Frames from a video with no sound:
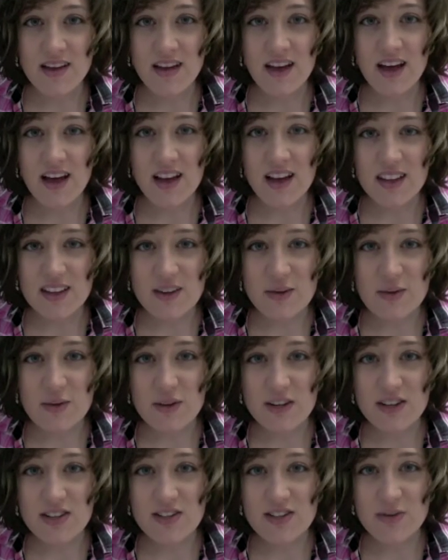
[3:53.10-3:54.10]
I eat
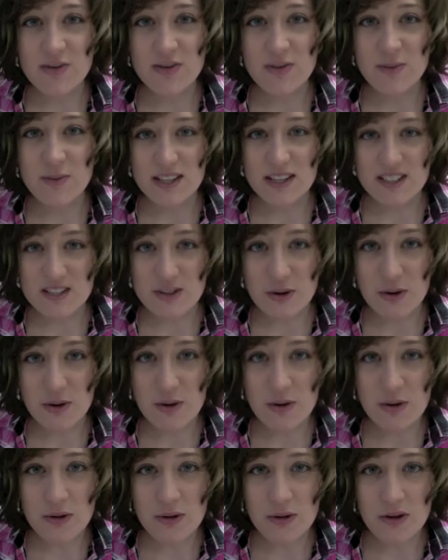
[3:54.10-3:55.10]
words with my
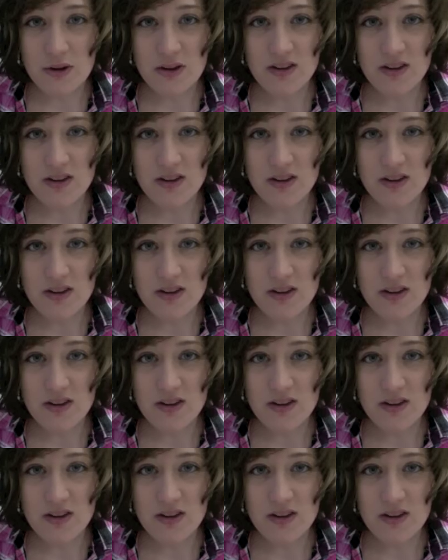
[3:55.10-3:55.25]
soul